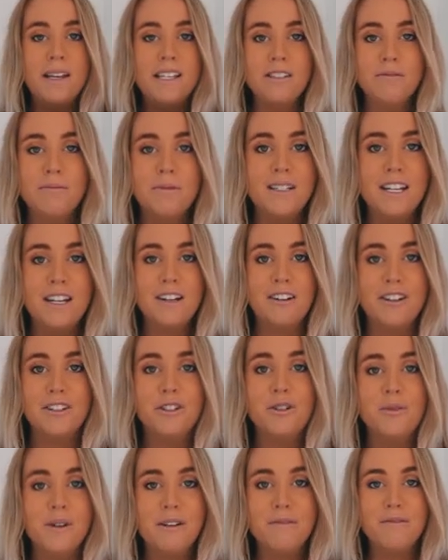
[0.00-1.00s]
piece of
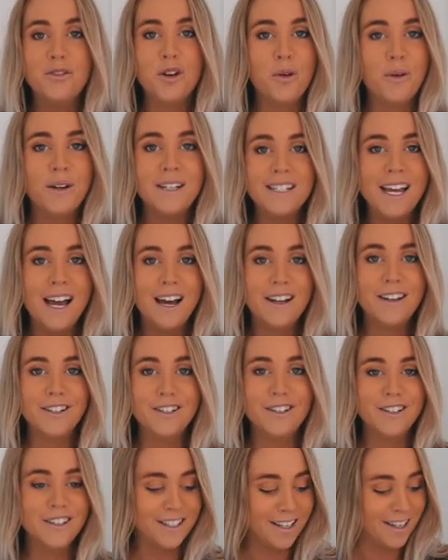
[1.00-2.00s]
material. We have no idea how to
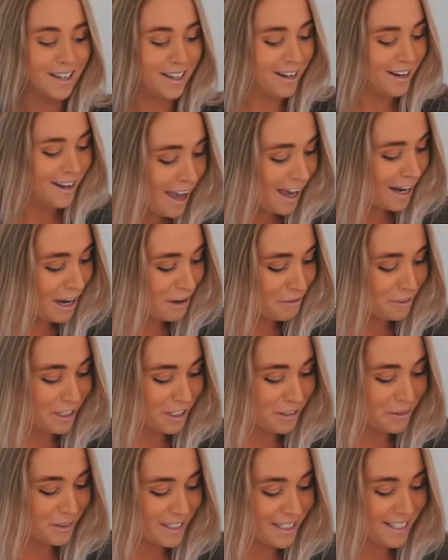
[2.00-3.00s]
use it. And I
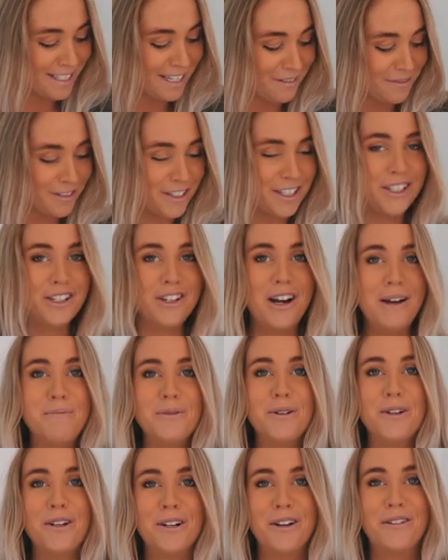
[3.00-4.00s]
really want Stephen to try
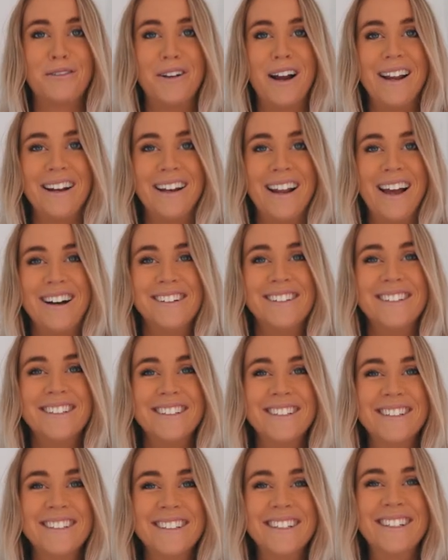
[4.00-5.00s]
put it on right now.
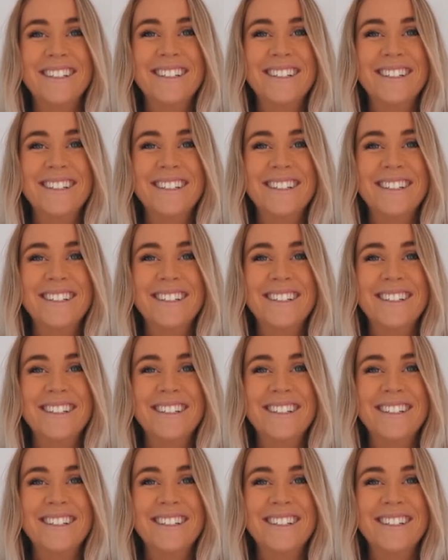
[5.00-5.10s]
What?